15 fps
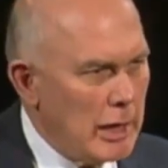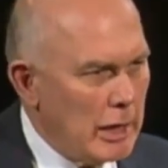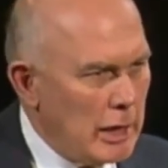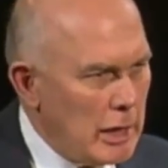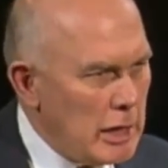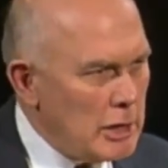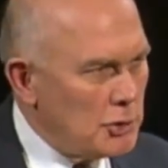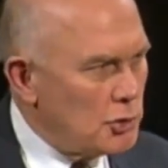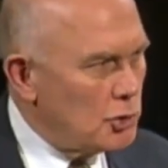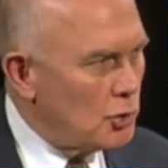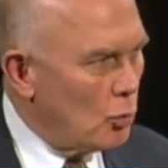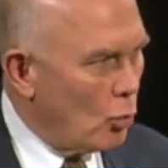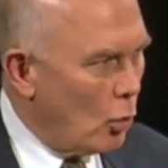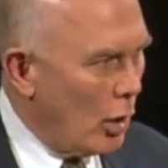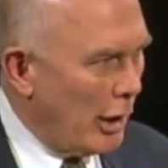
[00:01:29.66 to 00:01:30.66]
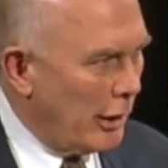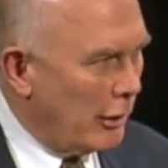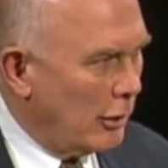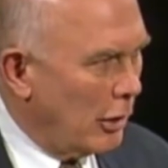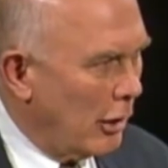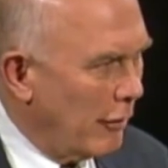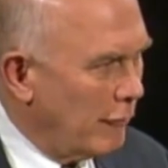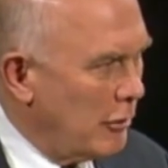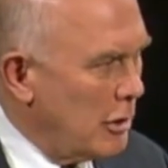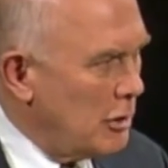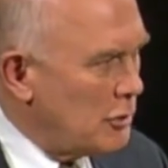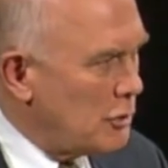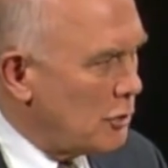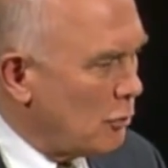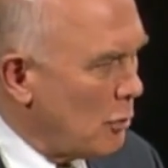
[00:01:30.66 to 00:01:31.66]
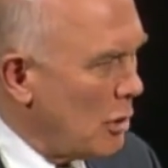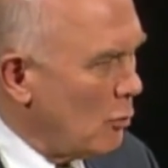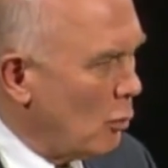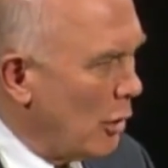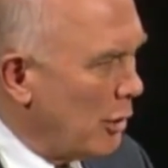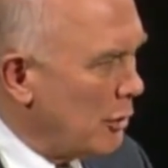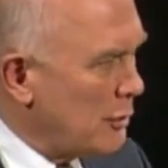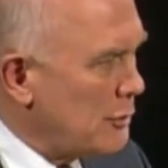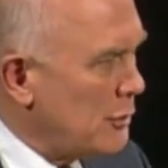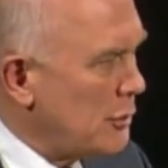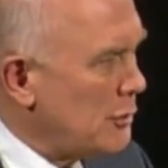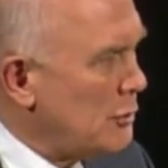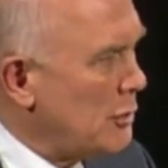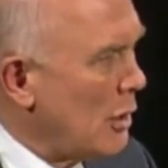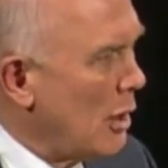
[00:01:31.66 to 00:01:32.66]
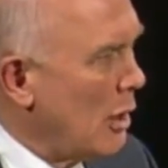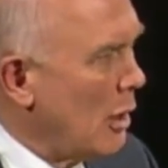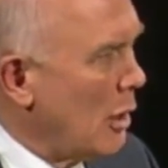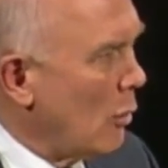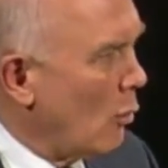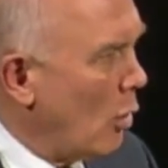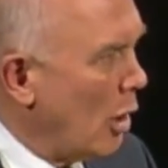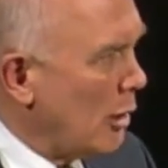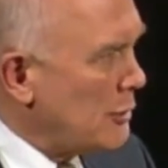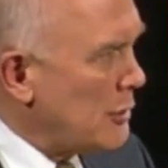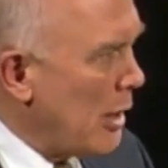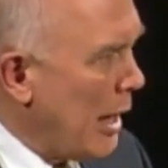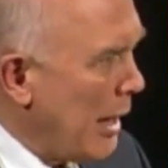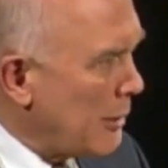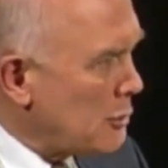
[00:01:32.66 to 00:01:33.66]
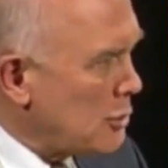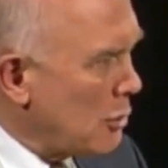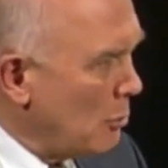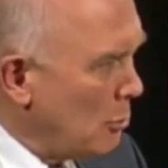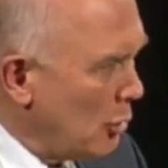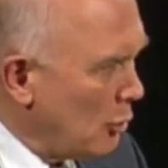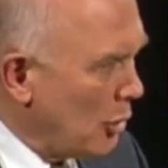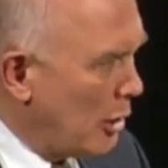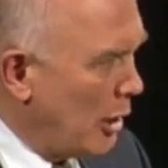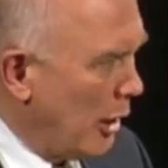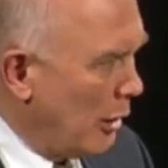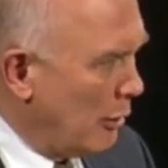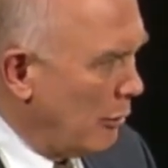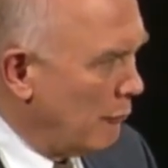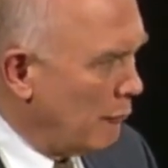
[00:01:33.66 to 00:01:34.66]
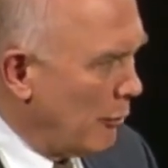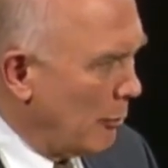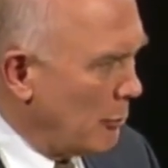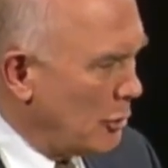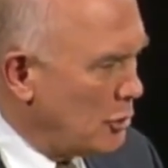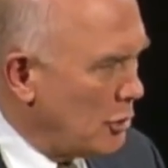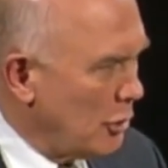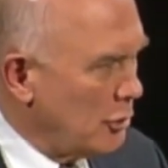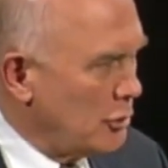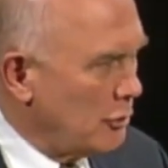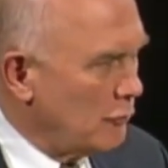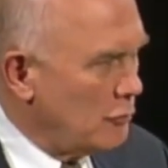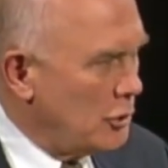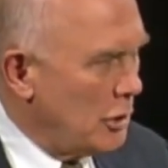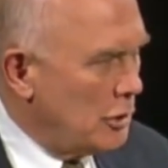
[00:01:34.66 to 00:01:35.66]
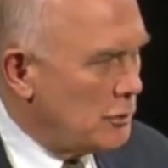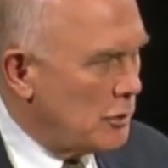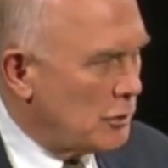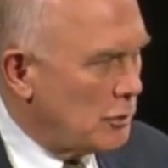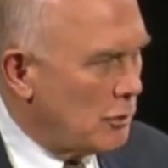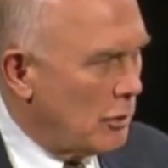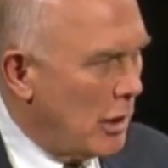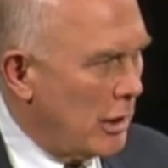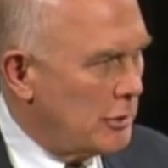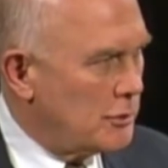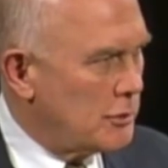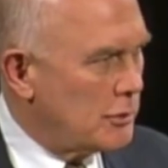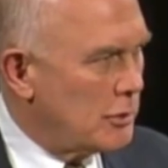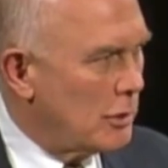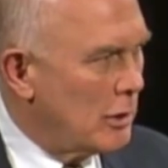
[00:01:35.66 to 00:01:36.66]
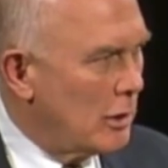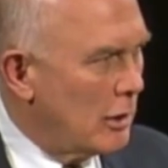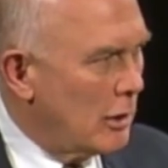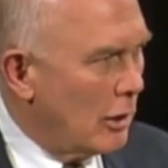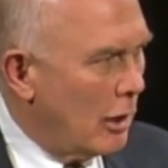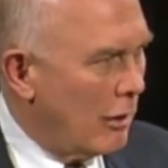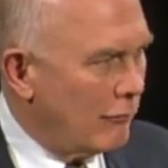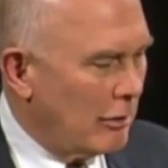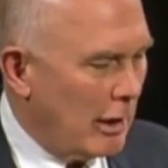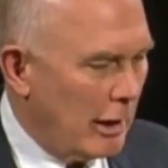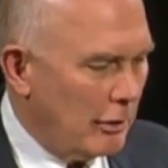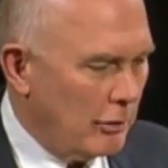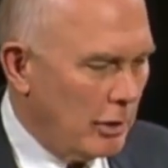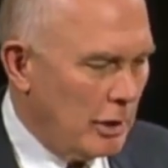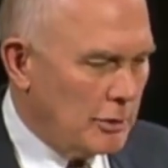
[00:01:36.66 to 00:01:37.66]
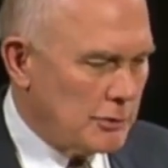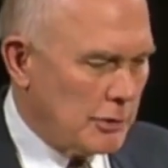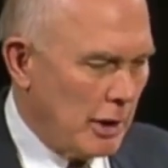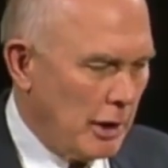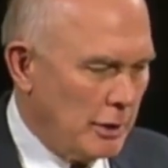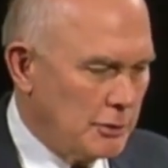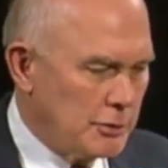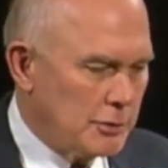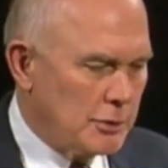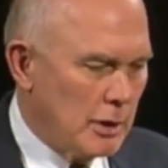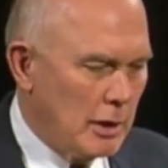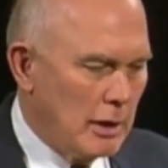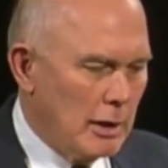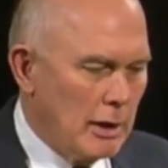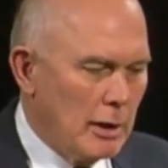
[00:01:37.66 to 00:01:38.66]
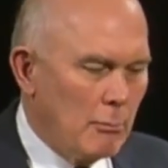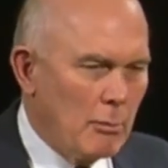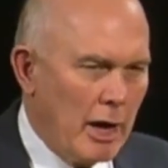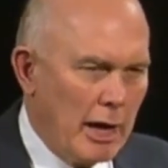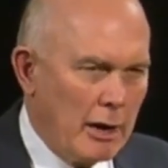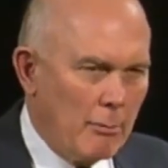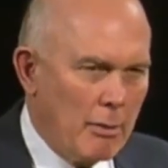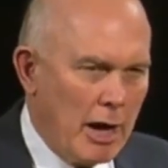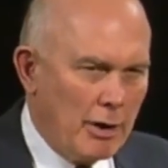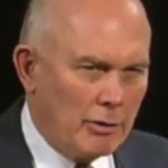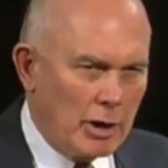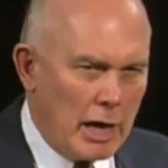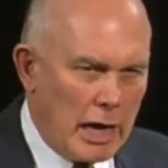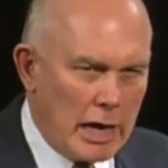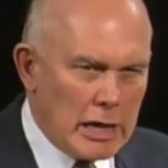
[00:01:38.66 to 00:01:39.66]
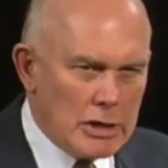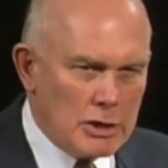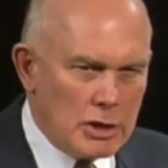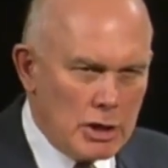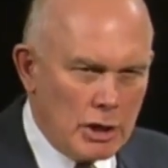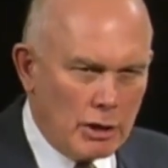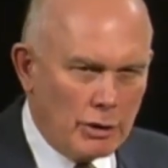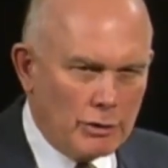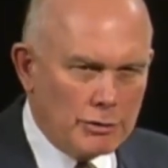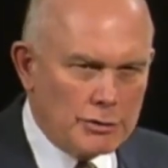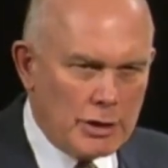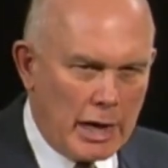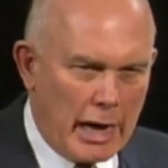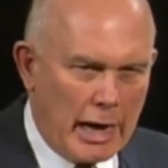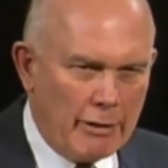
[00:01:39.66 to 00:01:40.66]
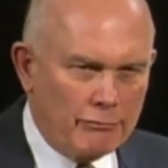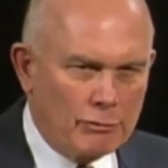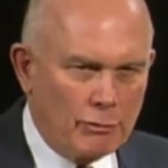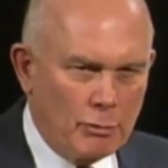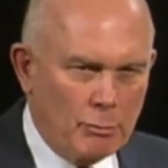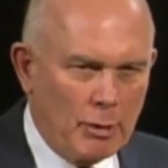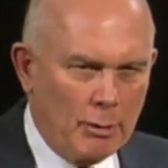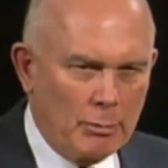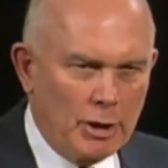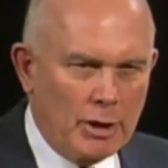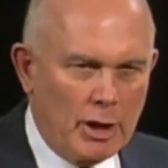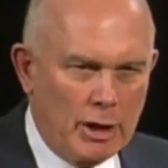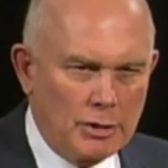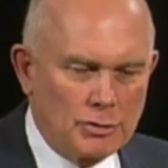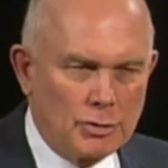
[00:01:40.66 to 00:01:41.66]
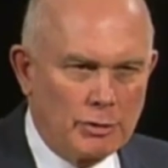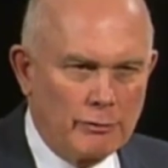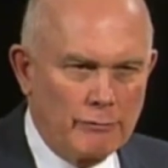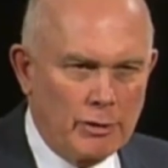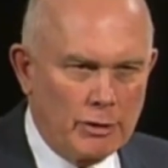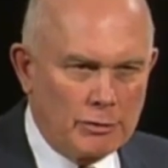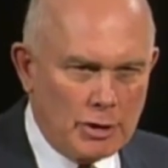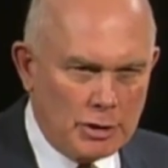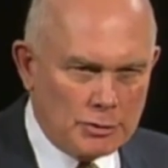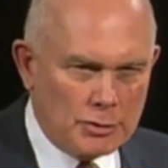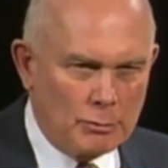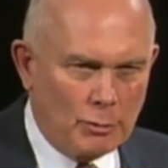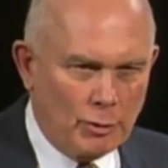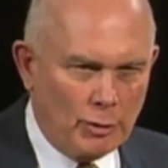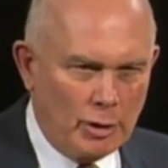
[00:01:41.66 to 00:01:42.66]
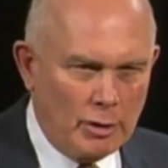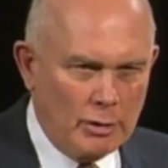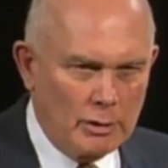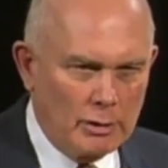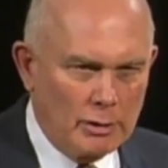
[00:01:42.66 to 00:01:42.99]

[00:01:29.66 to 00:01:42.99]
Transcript: each one of these three witnesses was excommunicated from the Church of Jesus Christ of Latter-day Saints by about eight years after the publication of their testimony.